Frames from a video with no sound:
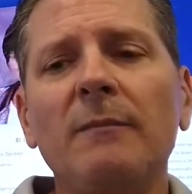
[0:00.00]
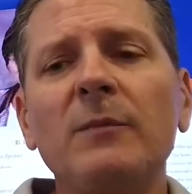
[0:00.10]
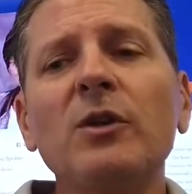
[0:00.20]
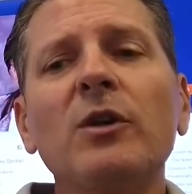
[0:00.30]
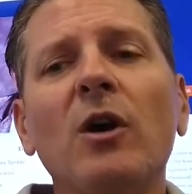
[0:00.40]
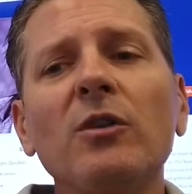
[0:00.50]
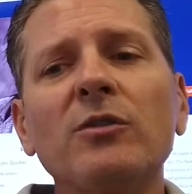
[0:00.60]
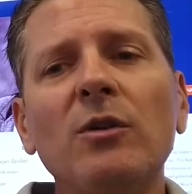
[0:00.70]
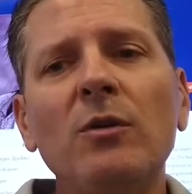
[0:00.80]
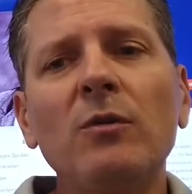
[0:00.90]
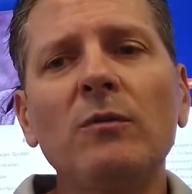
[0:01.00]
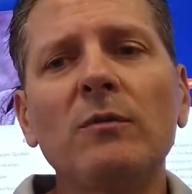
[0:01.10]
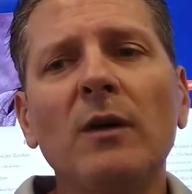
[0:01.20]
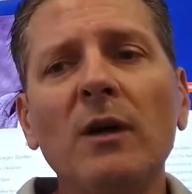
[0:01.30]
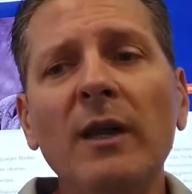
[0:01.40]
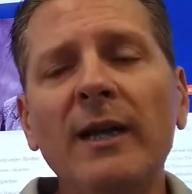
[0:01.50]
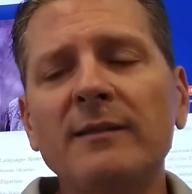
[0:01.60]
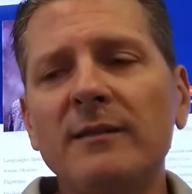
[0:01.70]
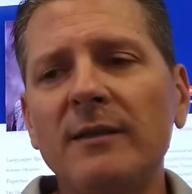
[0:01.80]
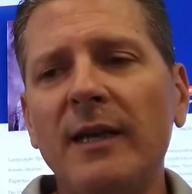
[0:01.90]
You can also
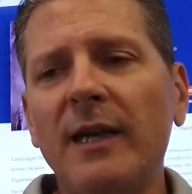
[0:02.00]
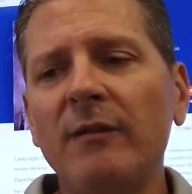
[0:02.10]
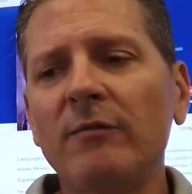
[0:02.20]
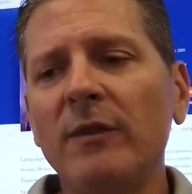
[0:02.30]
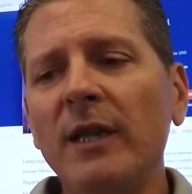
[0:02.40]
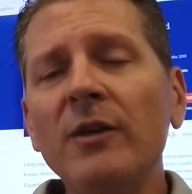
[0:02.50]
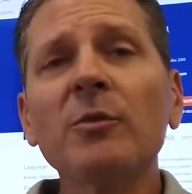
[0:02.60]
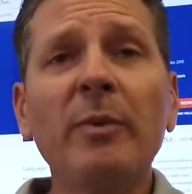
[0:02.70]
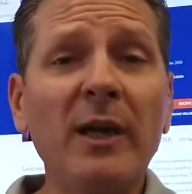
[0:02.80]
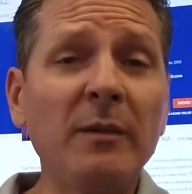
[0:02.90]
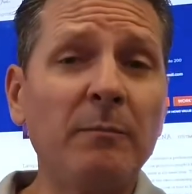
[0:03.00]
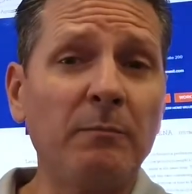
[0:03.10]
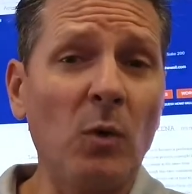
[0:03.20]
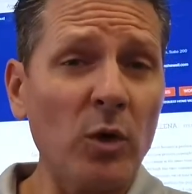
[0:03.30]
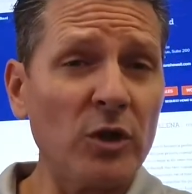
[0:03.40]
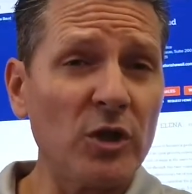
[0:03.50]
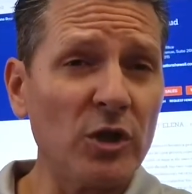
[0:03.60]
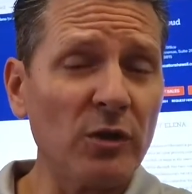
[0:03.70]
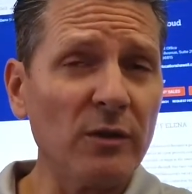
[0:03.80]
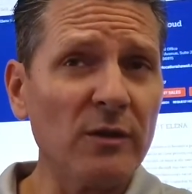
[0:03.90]
elect to have lender-paid mortgage
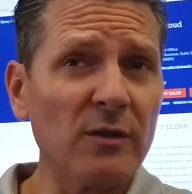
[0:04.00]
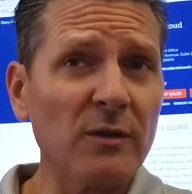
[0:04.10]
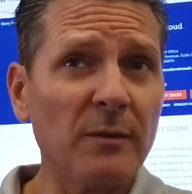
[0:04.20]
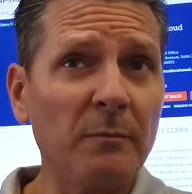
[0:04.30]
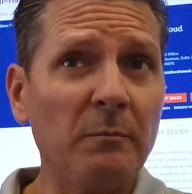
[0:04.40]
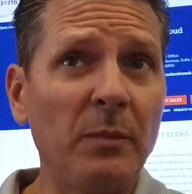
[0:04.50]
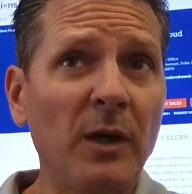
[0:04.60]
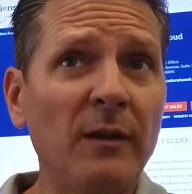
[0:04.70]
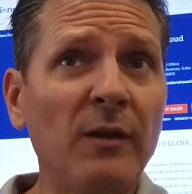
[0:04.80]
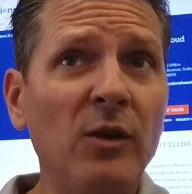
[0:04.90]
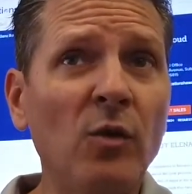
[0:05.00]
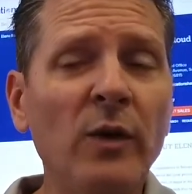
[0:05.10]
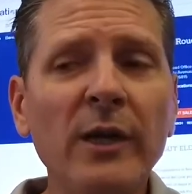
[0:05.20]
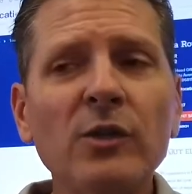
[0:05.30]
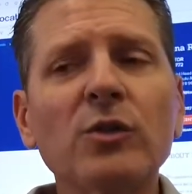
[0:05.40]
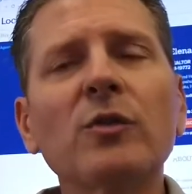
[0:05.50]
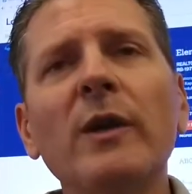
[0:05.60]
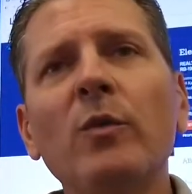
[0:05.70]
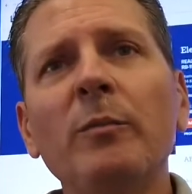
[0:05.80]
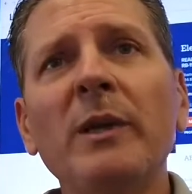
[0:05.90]
insurance, but your interest
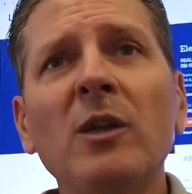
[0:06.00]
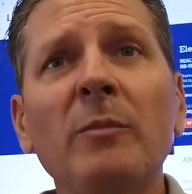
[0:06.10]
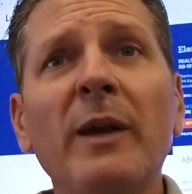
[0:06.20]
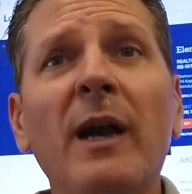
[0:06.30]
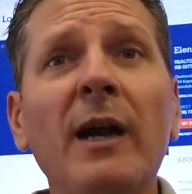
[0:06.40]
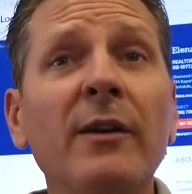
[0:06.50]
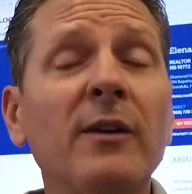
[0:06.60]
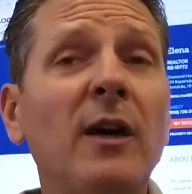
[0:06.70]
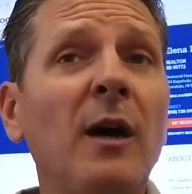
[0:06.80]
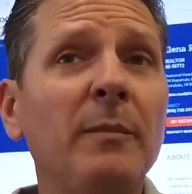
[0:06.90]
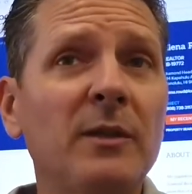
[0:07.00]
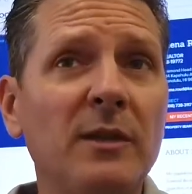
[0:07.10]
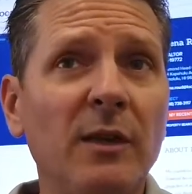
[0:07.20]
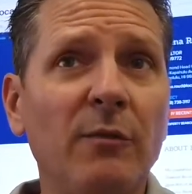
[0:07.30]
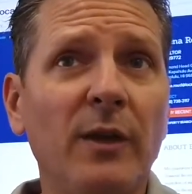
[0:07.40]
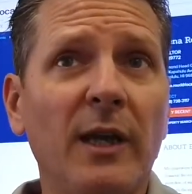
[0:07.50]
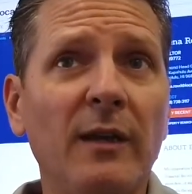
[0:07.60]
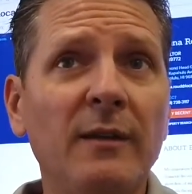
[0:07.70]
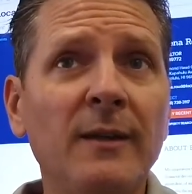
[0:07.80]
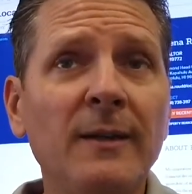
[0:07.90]
rate would be a little bit higher to compensate for that.
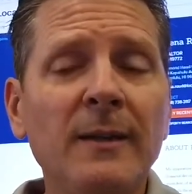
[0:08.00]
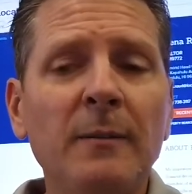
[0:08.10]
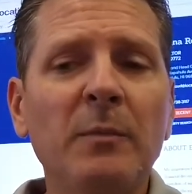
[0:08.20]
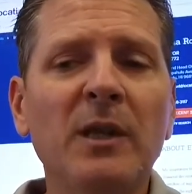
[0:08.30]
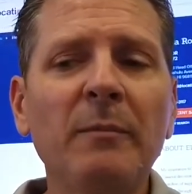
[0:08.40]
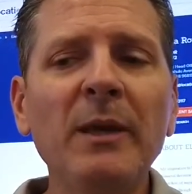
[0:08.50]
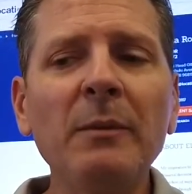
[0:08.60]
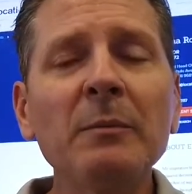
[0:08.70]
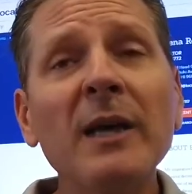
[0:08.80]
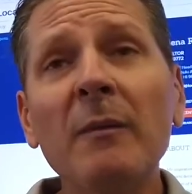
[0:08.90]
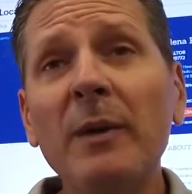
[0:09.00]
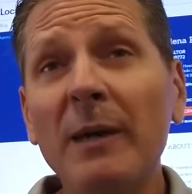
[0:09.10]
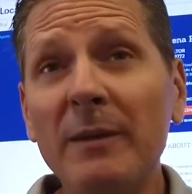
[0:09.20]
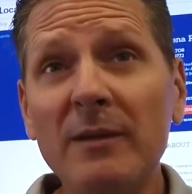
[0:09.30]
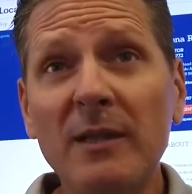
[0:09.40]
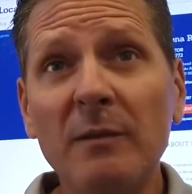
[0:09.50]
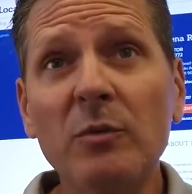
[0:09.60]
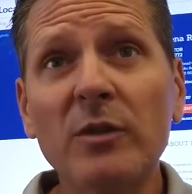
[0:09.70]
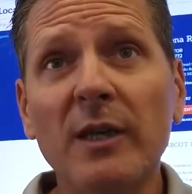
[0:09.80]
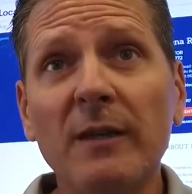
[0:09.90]
But the minimum down payment is
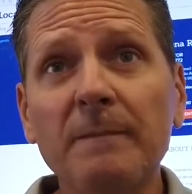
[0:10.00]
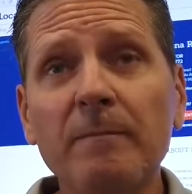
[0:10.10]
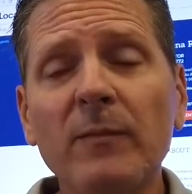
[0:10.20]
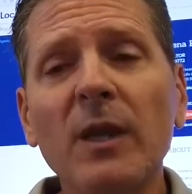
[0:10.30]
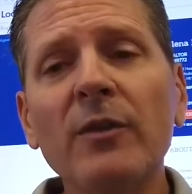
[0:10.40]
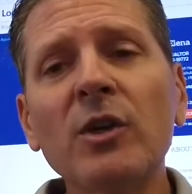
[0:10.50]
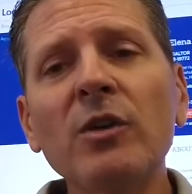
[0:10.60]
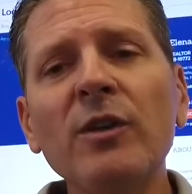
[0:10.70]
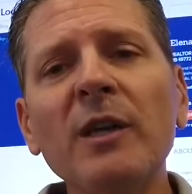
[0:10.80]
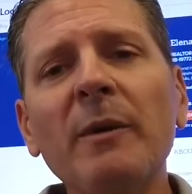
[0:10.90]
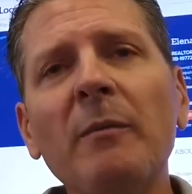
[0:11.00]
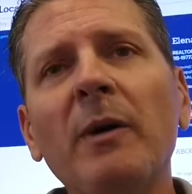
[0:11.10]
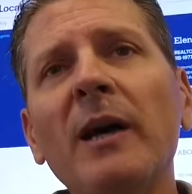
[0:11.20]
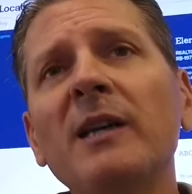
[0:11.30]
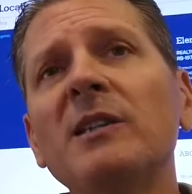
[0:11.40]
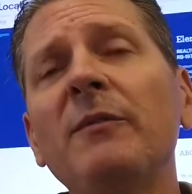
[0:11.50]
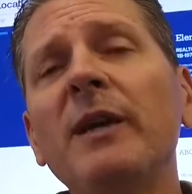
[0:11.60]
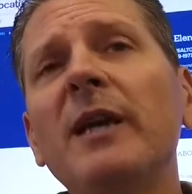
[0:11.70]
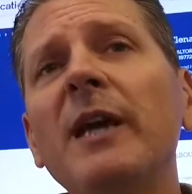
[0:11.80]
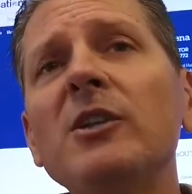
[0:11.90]
10%. The good thing about buying as a
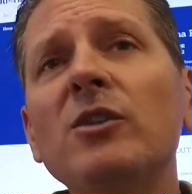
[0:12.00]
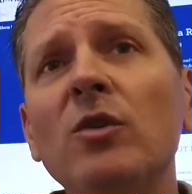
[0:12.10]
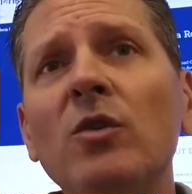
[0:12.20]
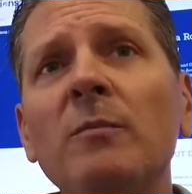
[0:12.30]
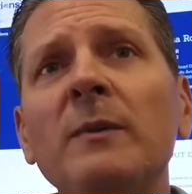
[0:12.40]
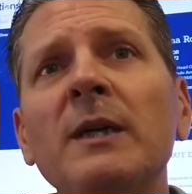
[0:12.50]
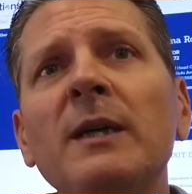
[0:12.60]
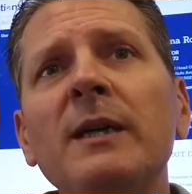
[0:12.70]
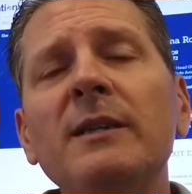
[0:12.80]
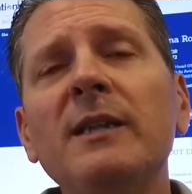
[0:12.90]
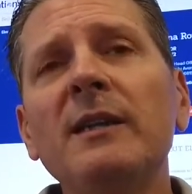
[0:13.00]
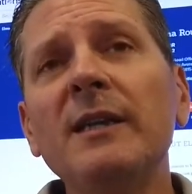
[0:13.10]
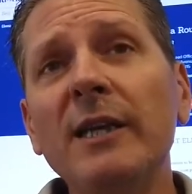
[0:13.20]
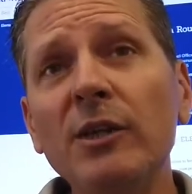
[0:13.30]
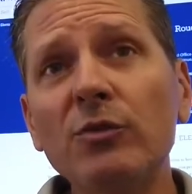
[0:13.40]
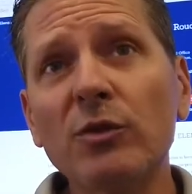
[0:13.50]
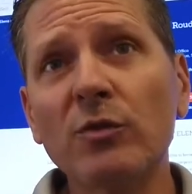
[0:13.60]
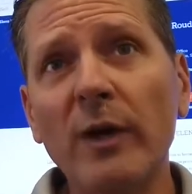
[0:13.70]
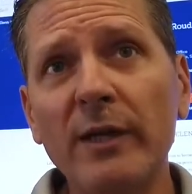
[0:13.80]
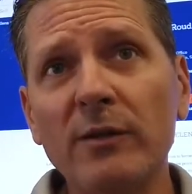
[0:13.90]
vacation home is that the interest
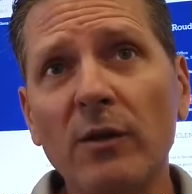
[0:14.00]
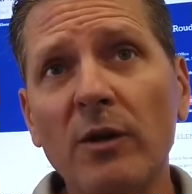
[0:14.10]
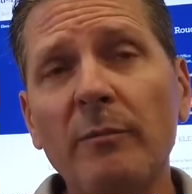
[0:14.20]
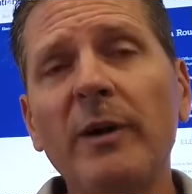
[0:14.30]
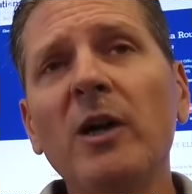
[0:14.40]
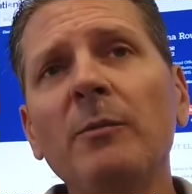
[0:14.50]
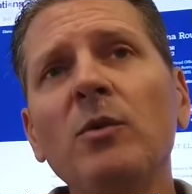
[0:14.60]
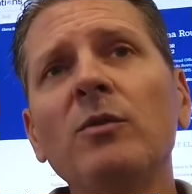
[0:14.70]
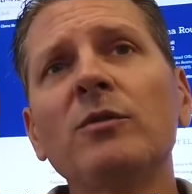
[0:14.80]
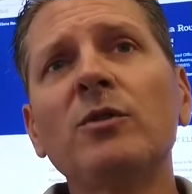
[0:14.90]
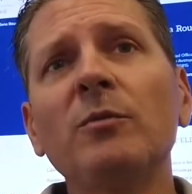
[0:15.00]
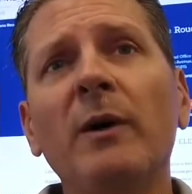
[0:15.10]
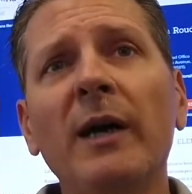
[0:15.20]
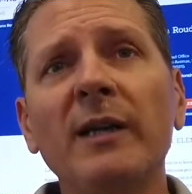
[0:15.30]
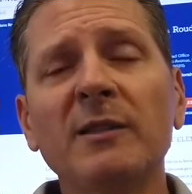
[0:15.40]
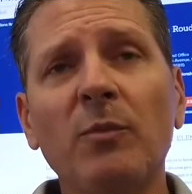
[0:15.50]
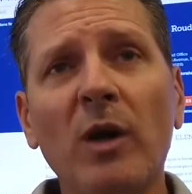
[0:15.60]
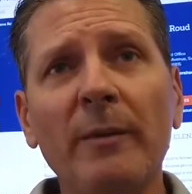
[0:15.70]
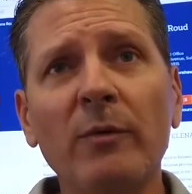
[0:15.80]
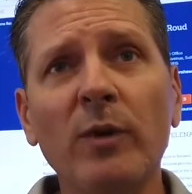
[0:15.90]
rates are comparable to buying as a
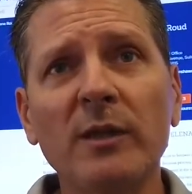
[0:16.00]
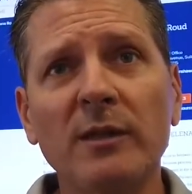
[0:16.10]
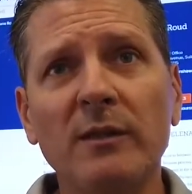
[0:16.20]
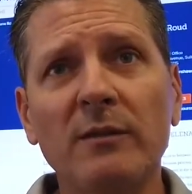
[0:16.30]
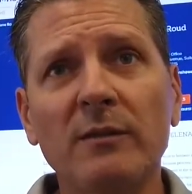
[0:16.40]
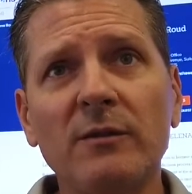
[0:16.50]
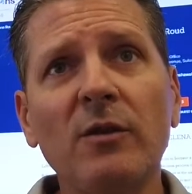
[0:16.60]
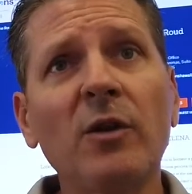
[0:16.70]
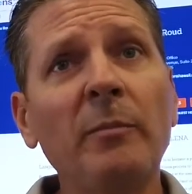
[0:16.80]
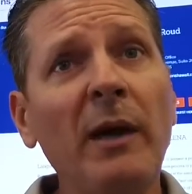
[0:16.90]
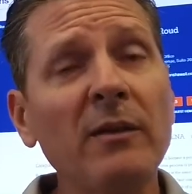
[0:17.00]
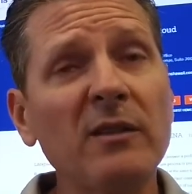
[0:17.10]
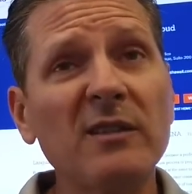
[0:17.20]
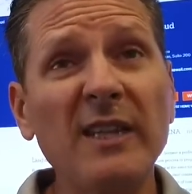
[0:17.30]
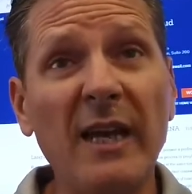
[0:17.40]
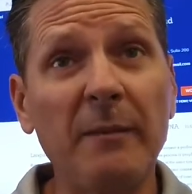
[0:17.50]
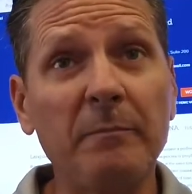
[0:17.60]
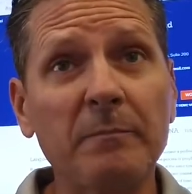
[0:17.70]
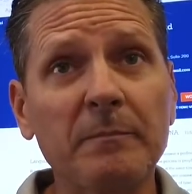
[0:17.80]
primary residence, so they're about the same.